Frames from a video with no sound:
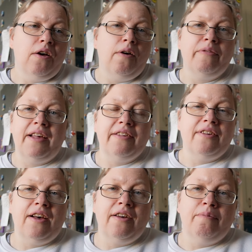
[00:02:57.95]
Obviously that's
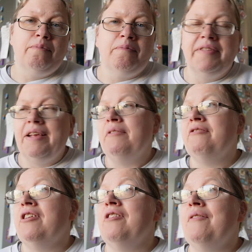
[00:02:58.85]
our Steven's
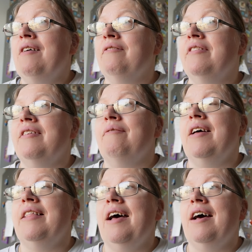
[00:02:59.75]
running around and stuff
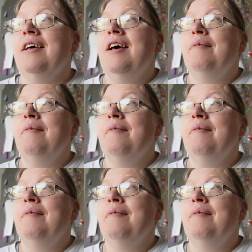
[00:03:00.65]
like that.